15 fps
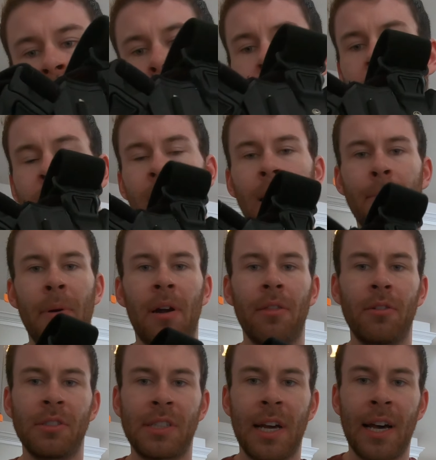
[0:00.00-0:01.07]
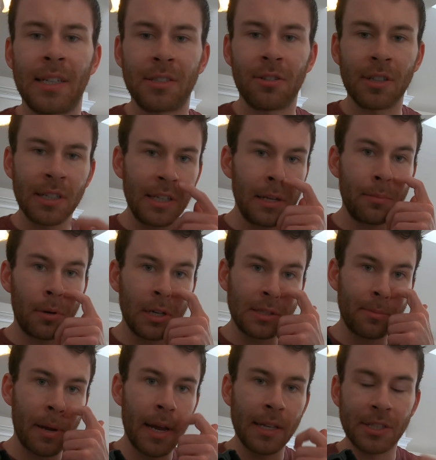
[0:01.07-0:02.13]
gonna buy a pair of those Asterisk knee brace
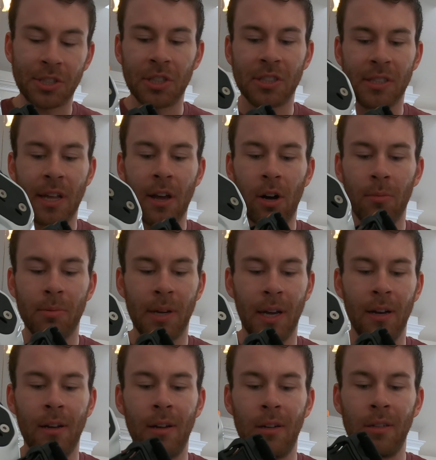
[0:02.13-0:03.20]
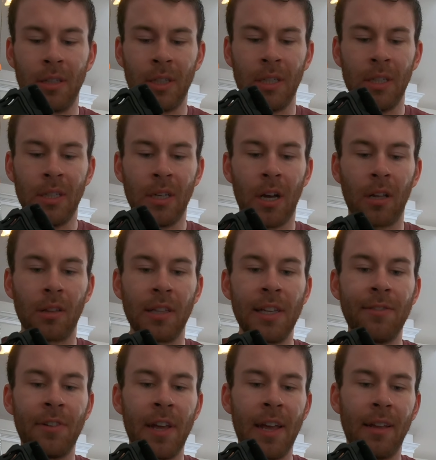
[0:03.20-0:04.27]
pants just to help kind of
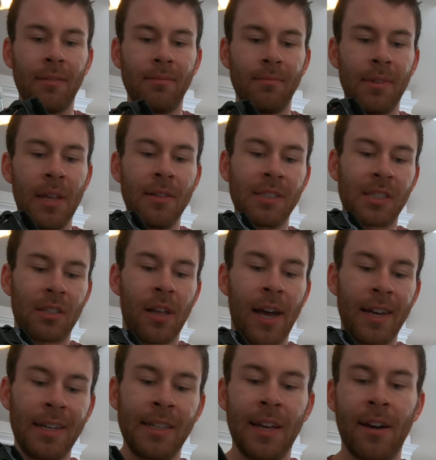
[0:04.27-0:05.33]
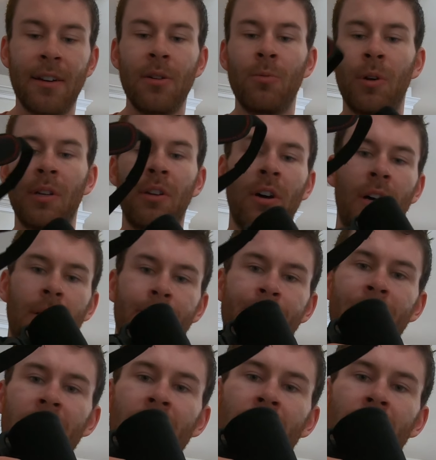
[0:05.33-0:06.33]
alleviate it sliding down and whatnot.